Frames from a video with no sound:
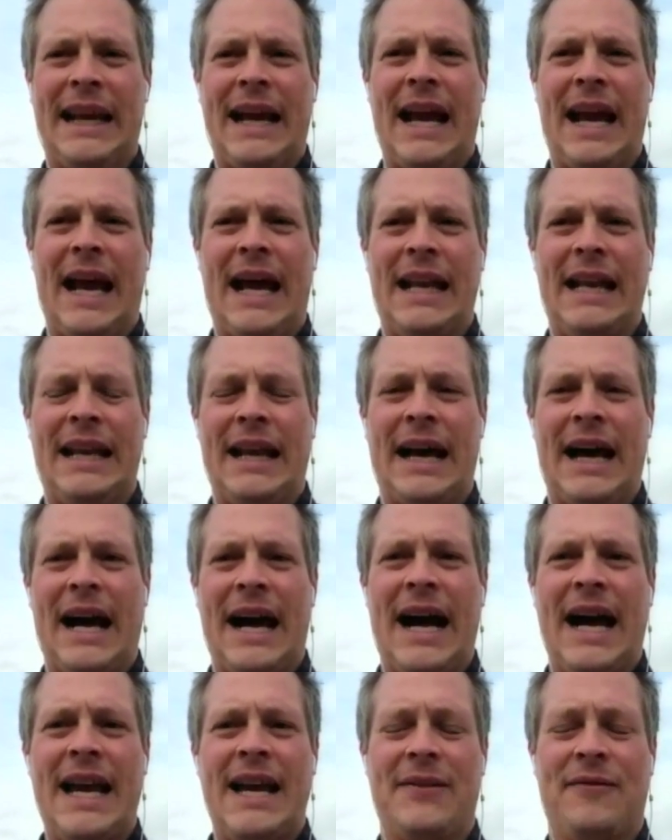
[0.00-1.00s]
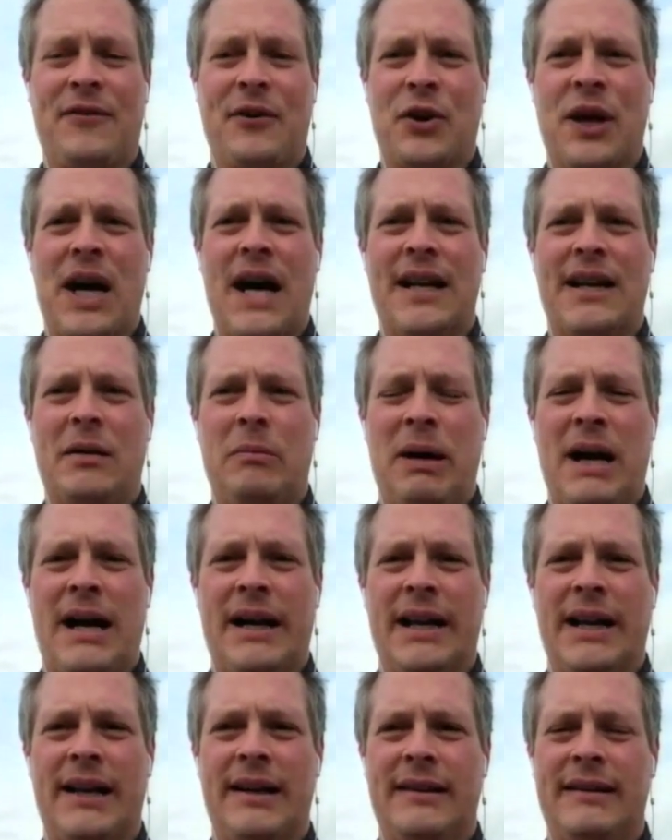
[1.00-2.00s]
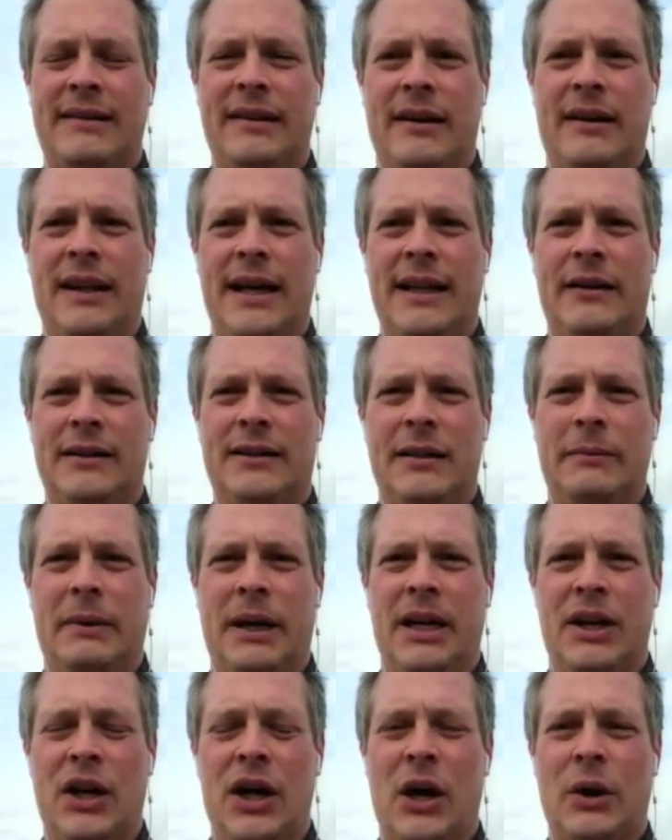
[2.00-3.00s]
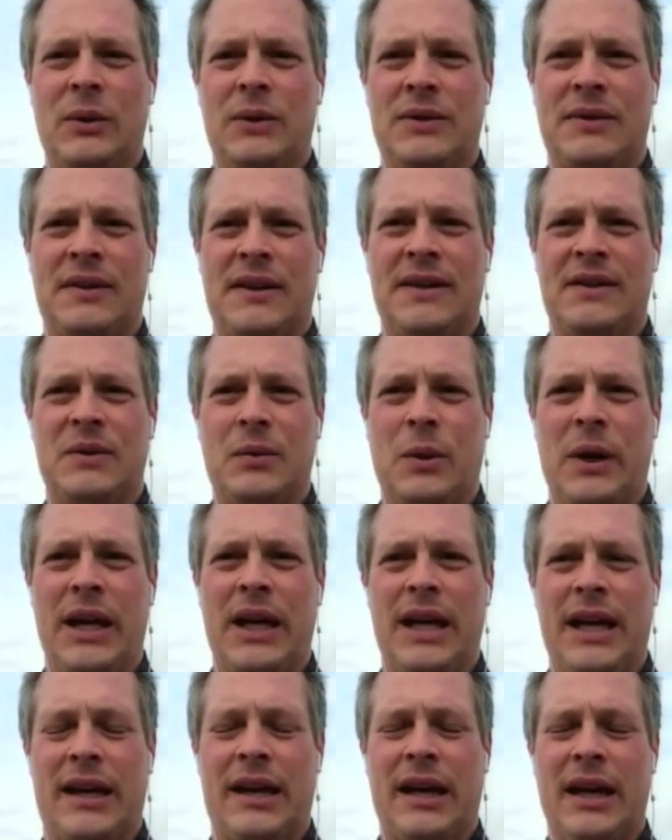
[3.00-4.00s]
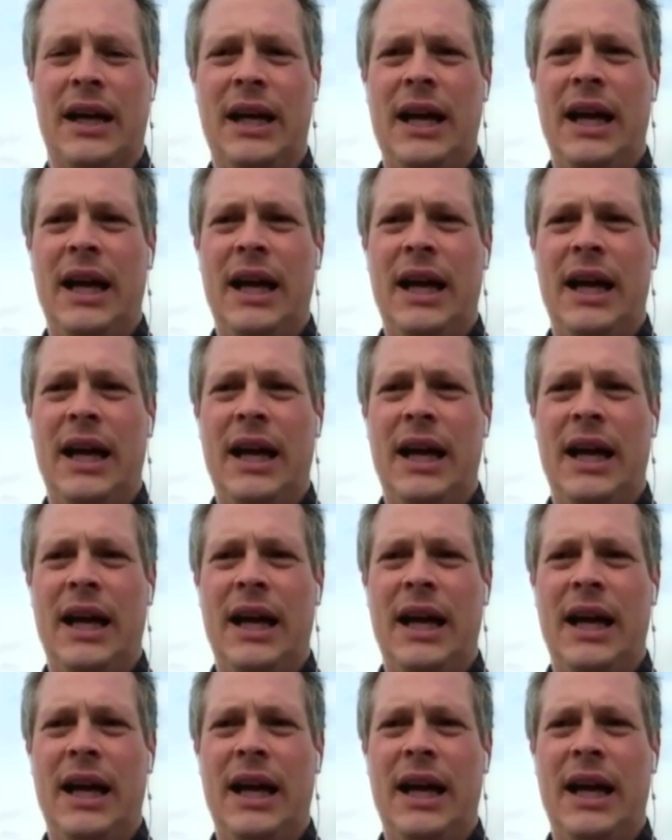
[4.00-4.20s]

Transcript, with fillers: And I had forgotten about it until I looked at my notes this week